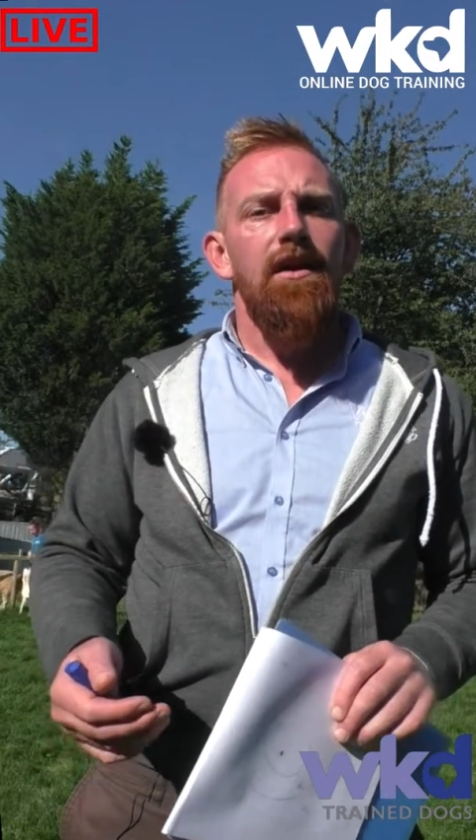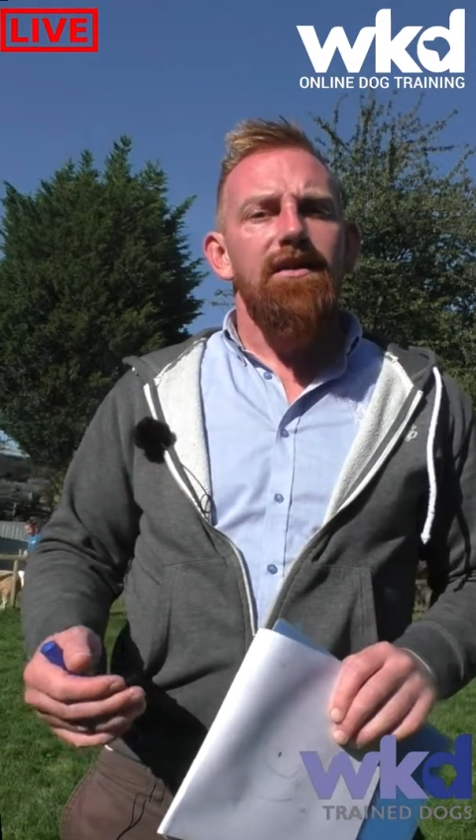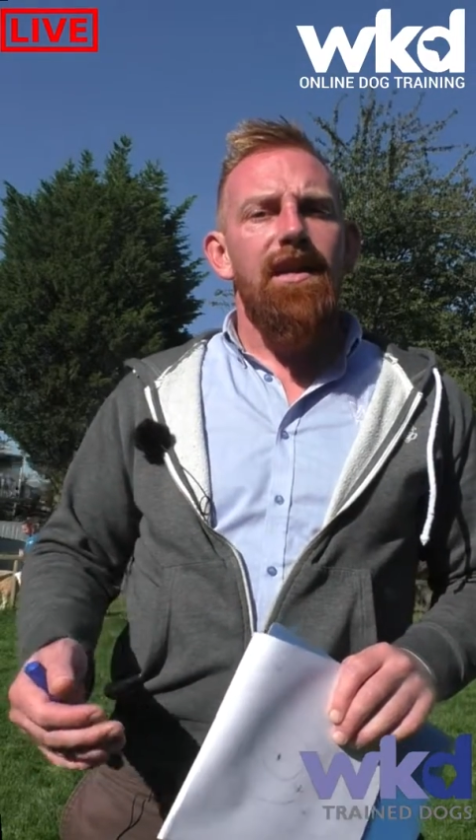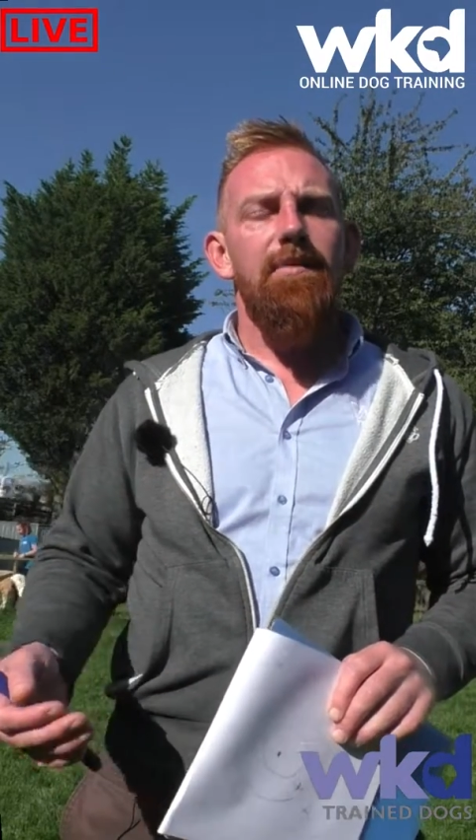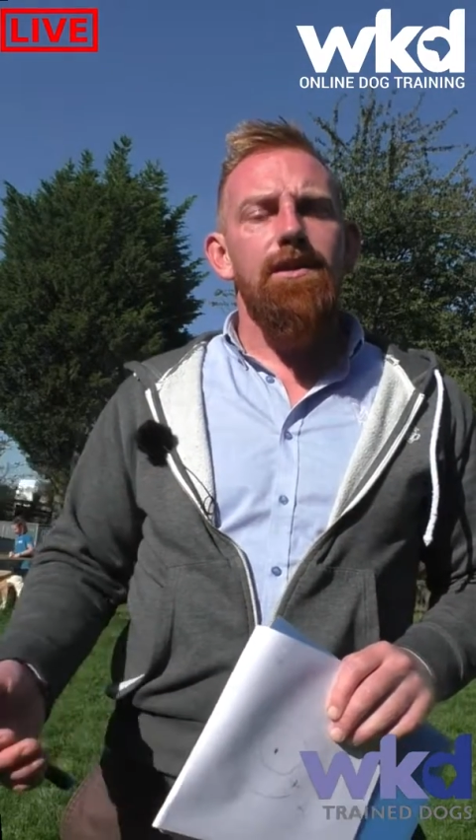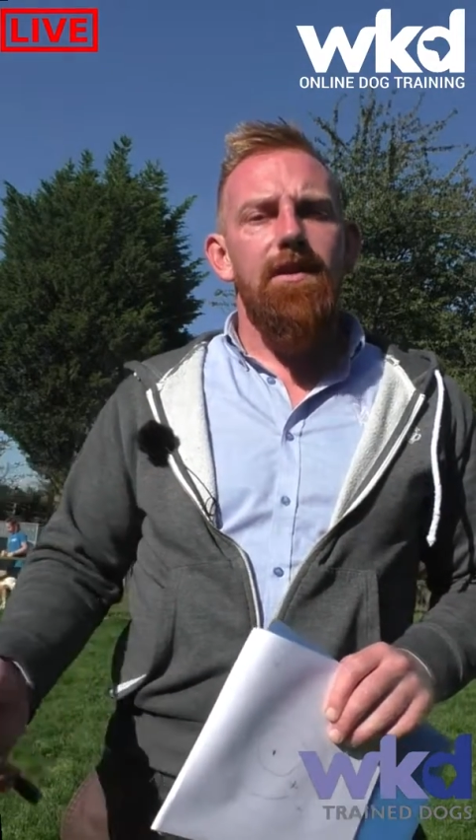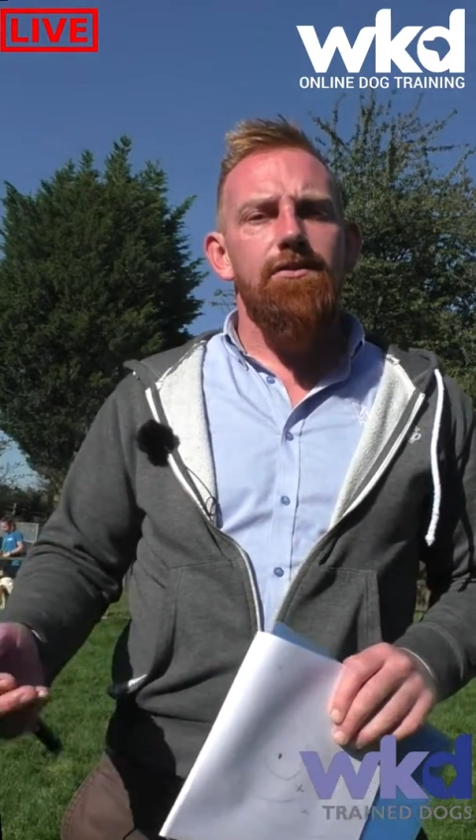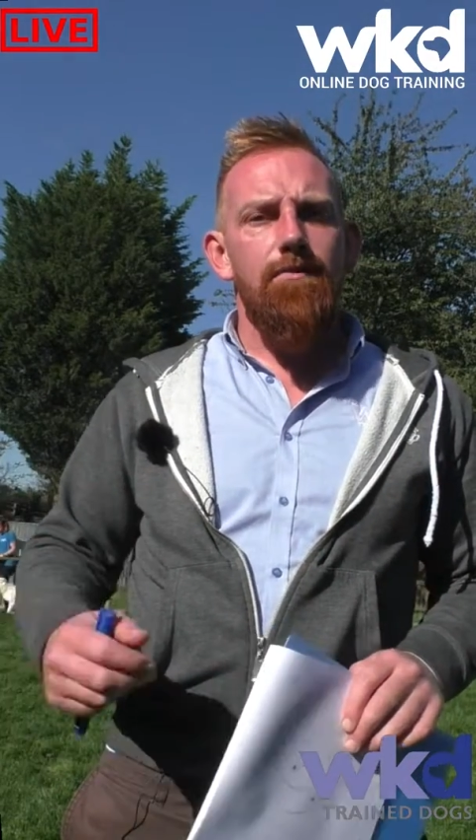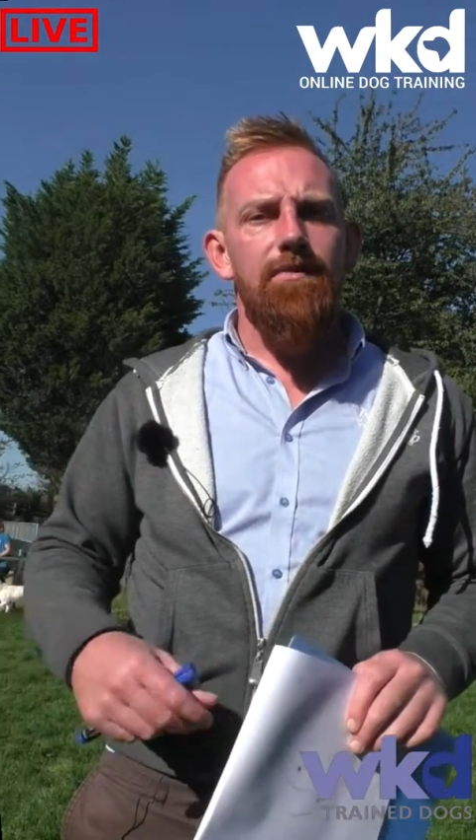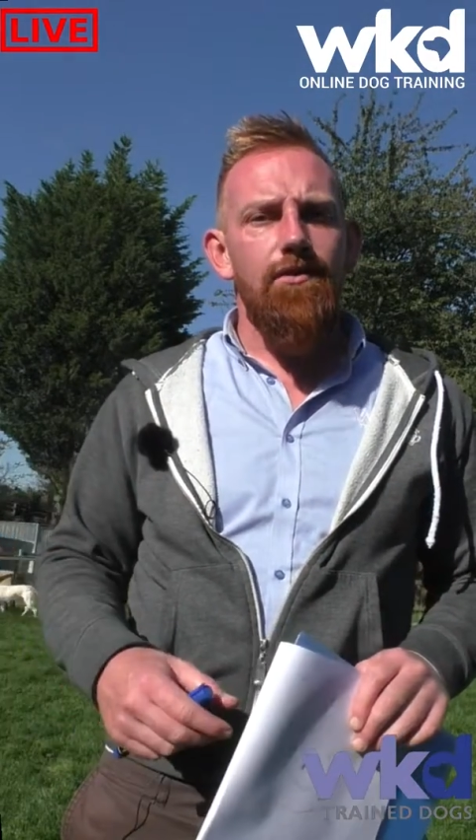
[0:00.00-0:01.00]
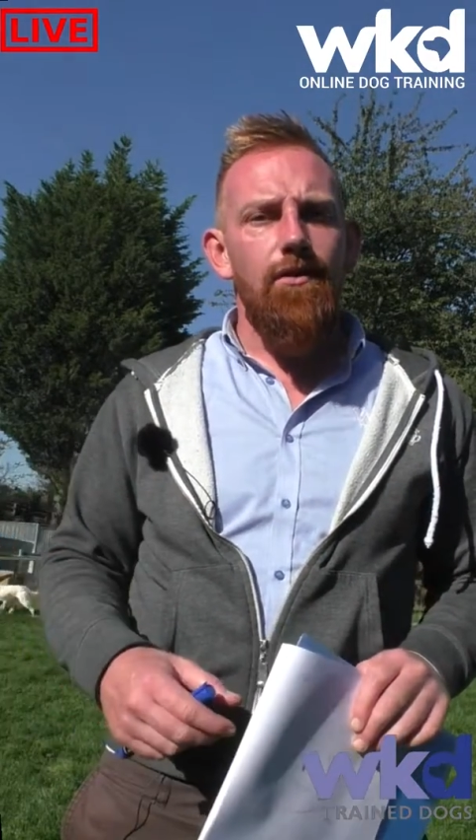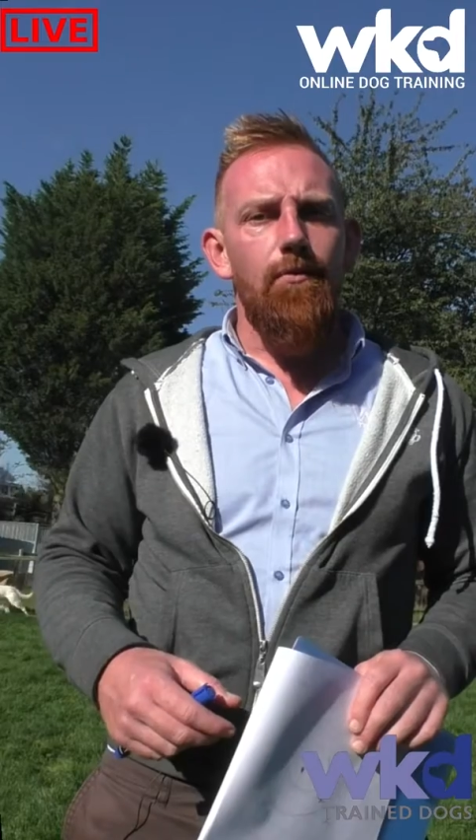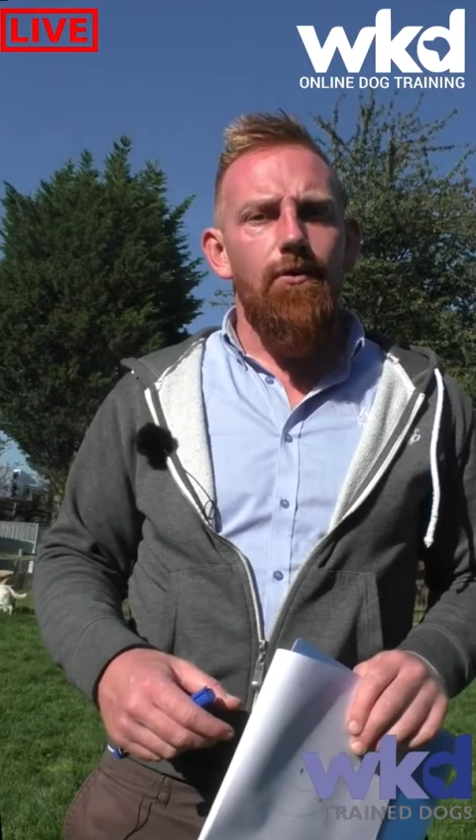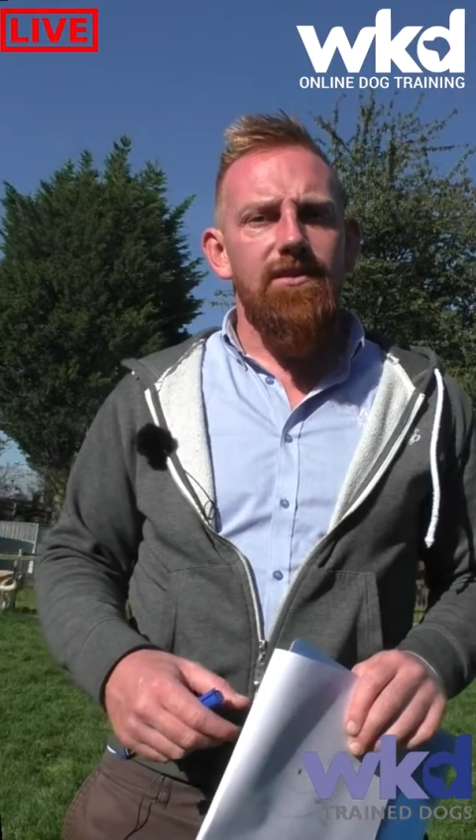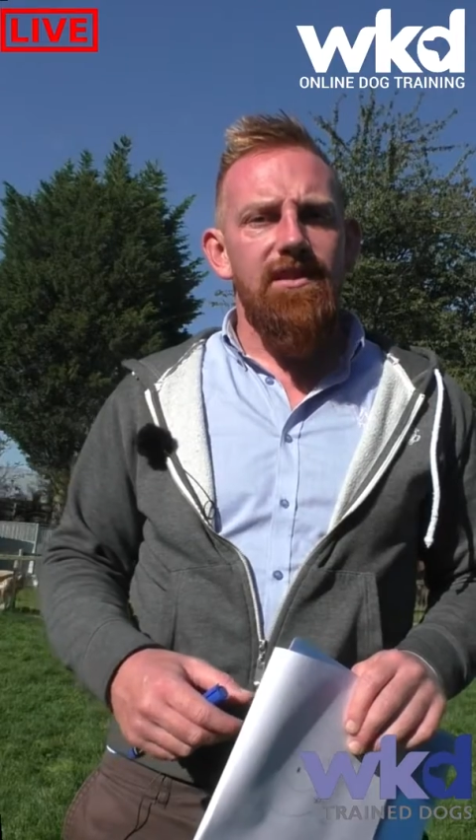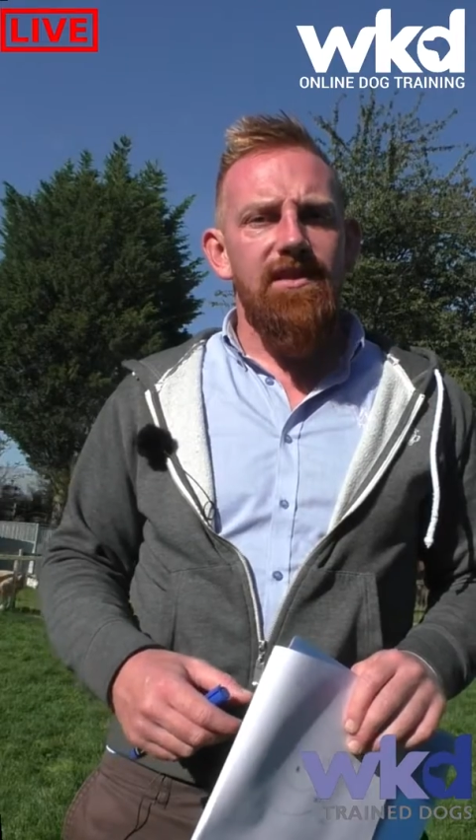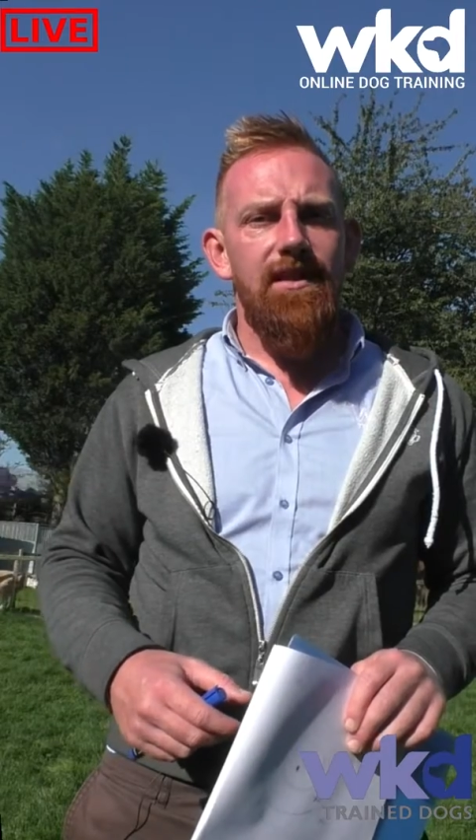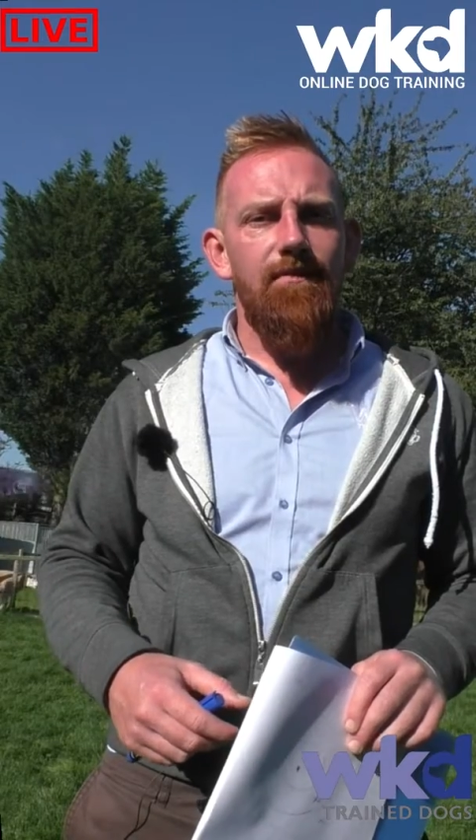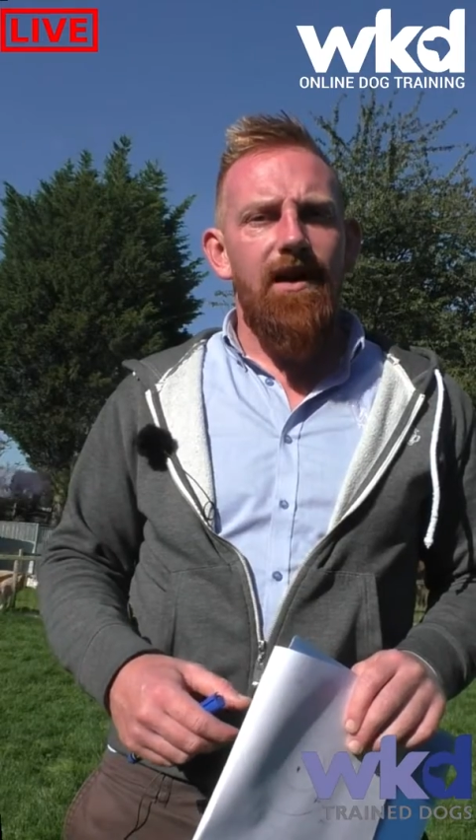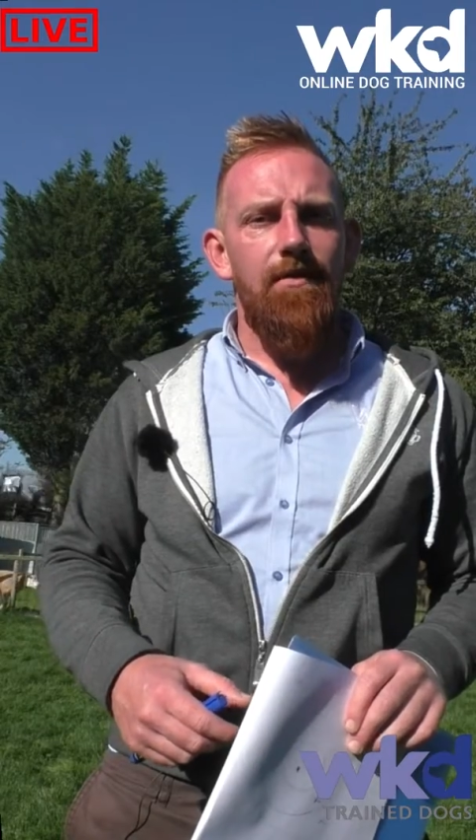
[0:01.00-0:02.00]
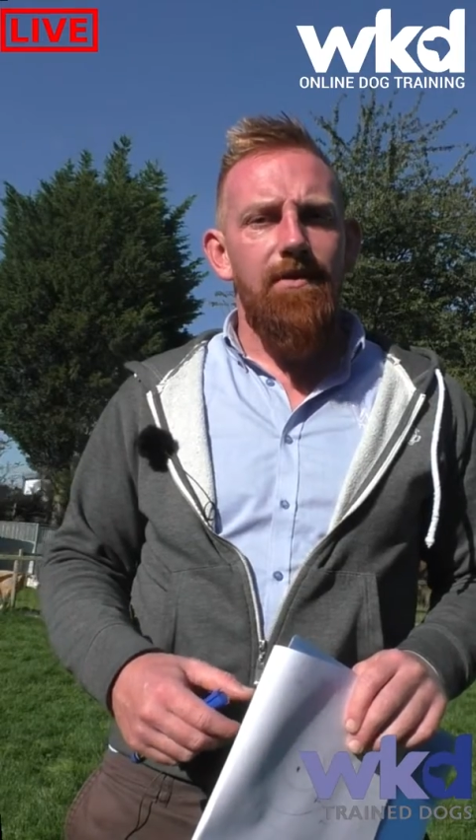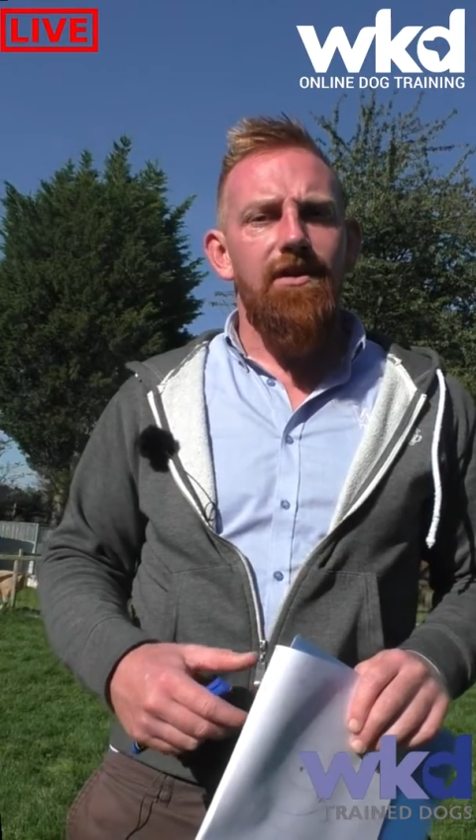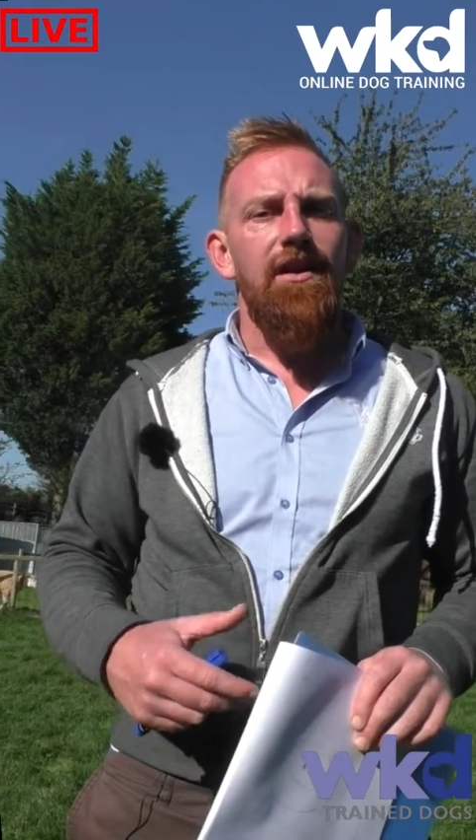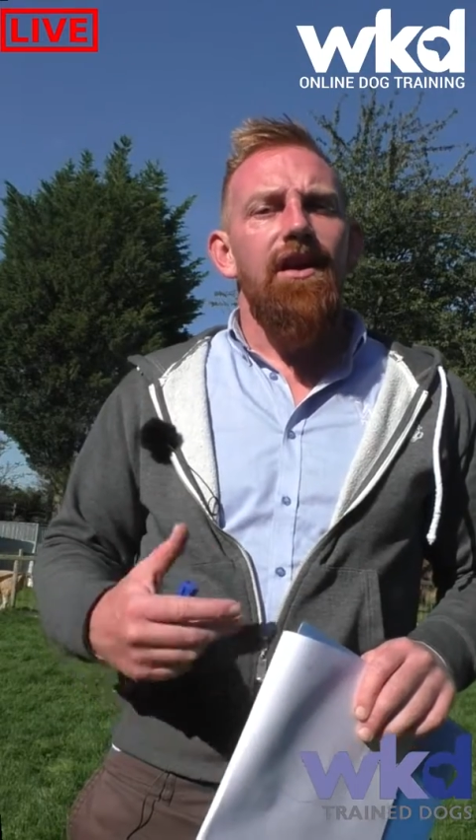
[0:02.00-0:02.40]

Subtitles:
And it means when something new walks into the environment,